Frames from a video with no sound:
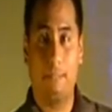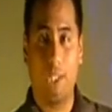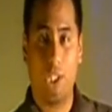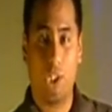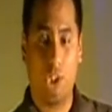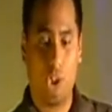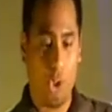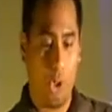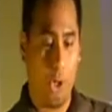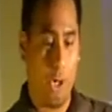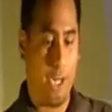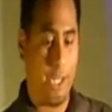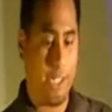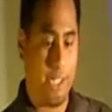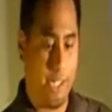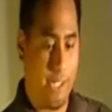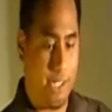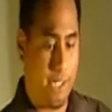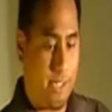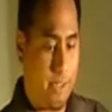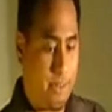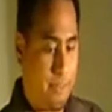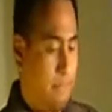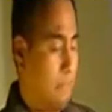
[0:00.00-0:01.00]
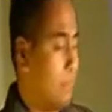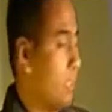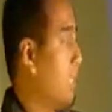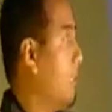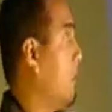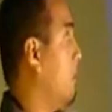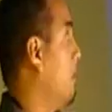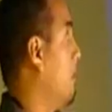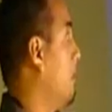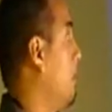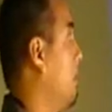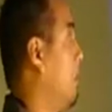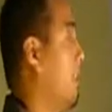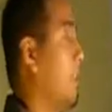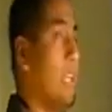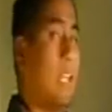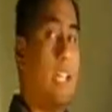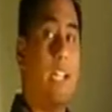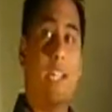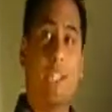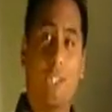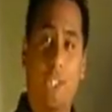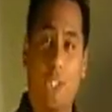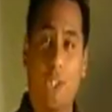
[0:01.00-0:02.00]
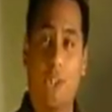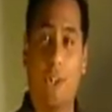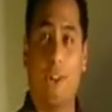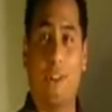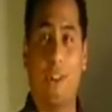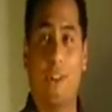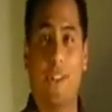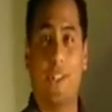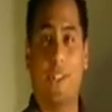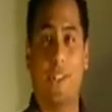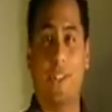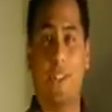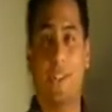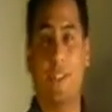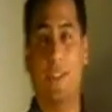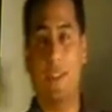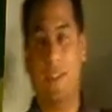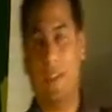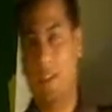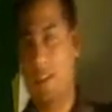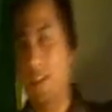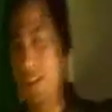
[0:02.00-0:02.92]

The choice is yours.